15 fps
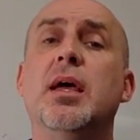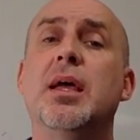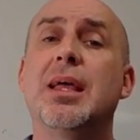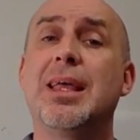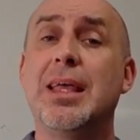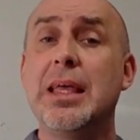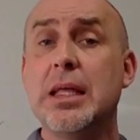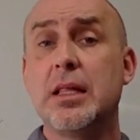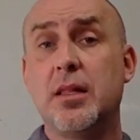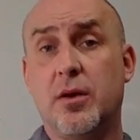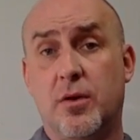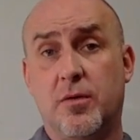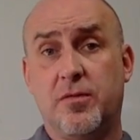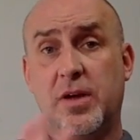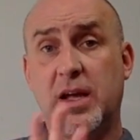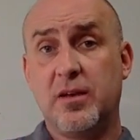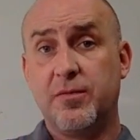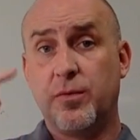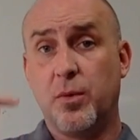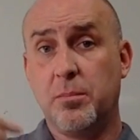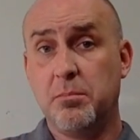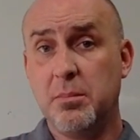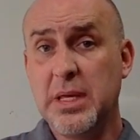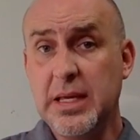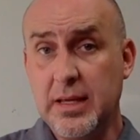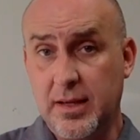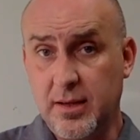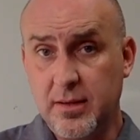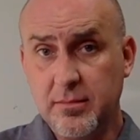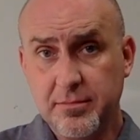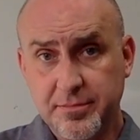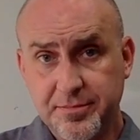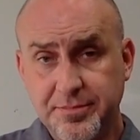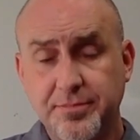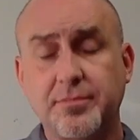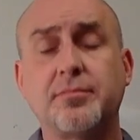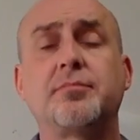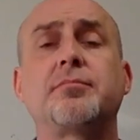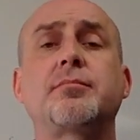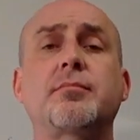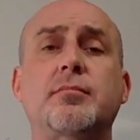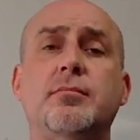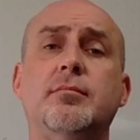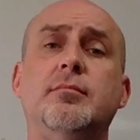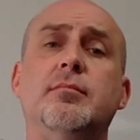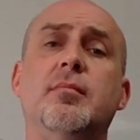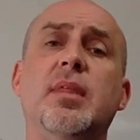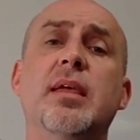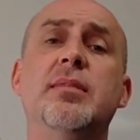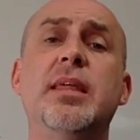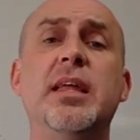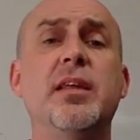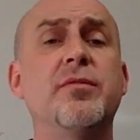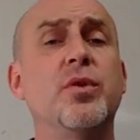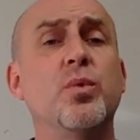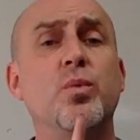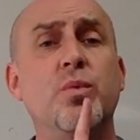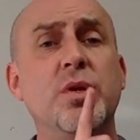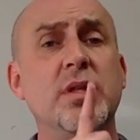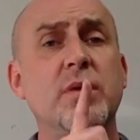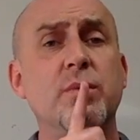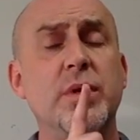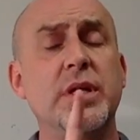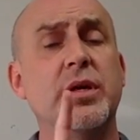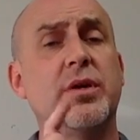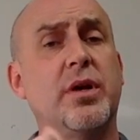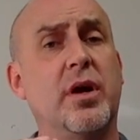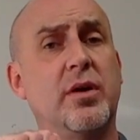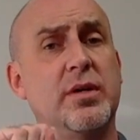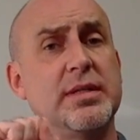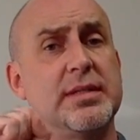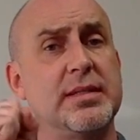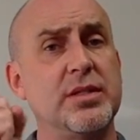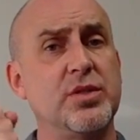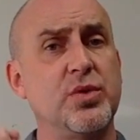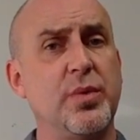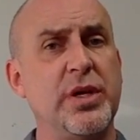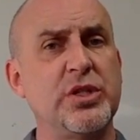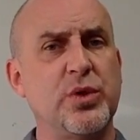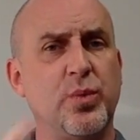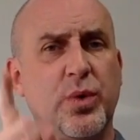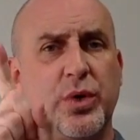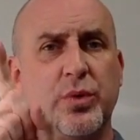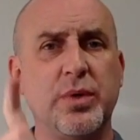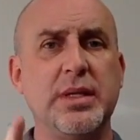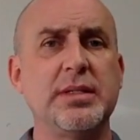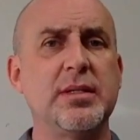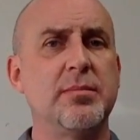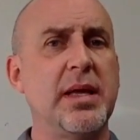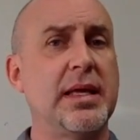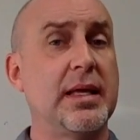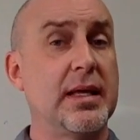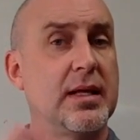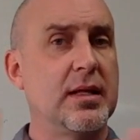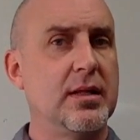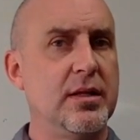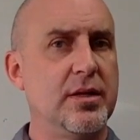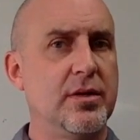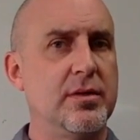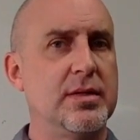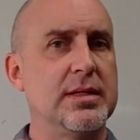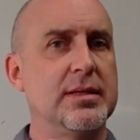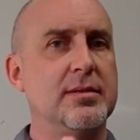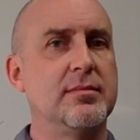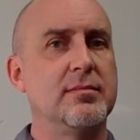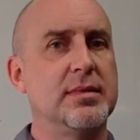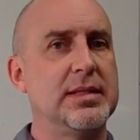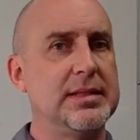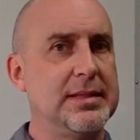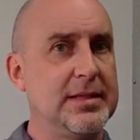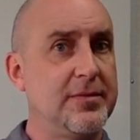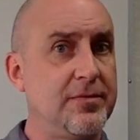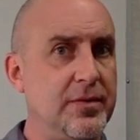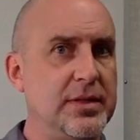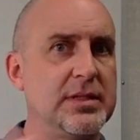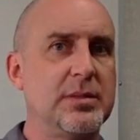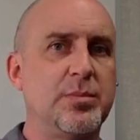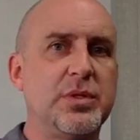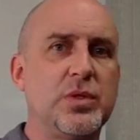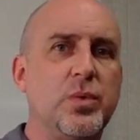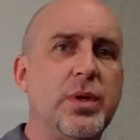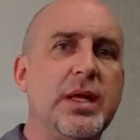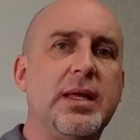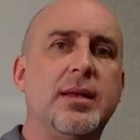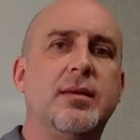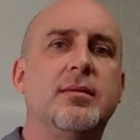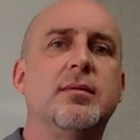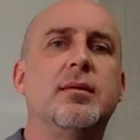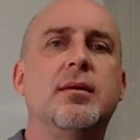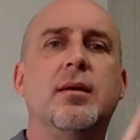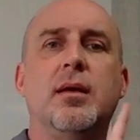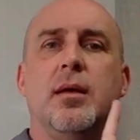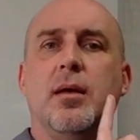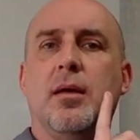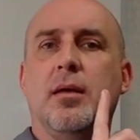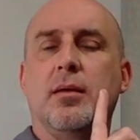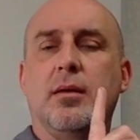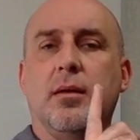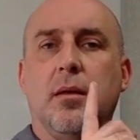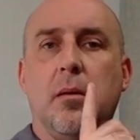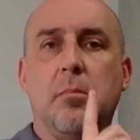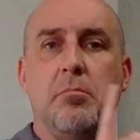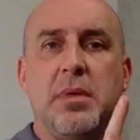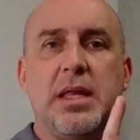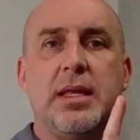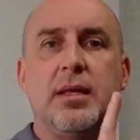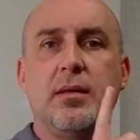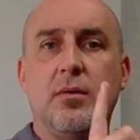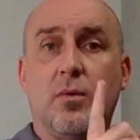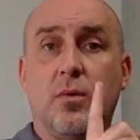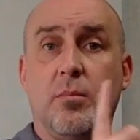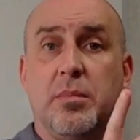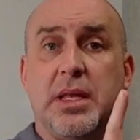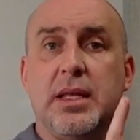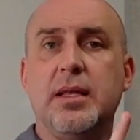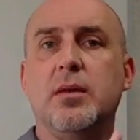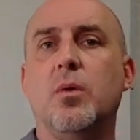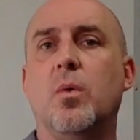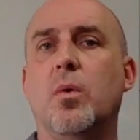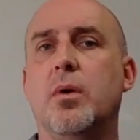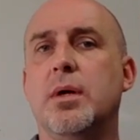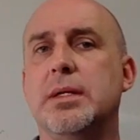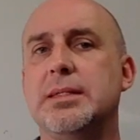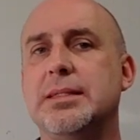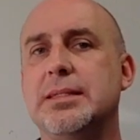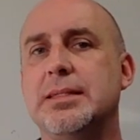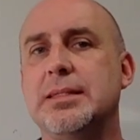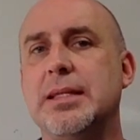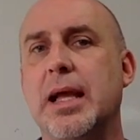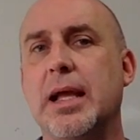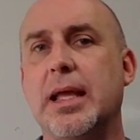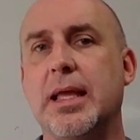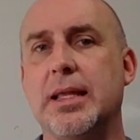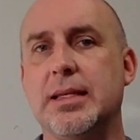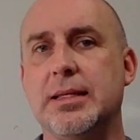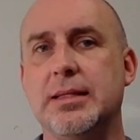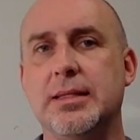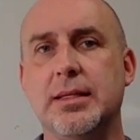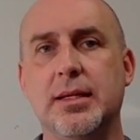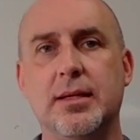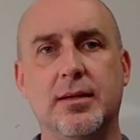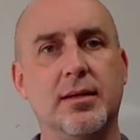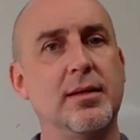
He clarified for me that if you really are in a situation where you need to make it clear the difference between a minute or a second,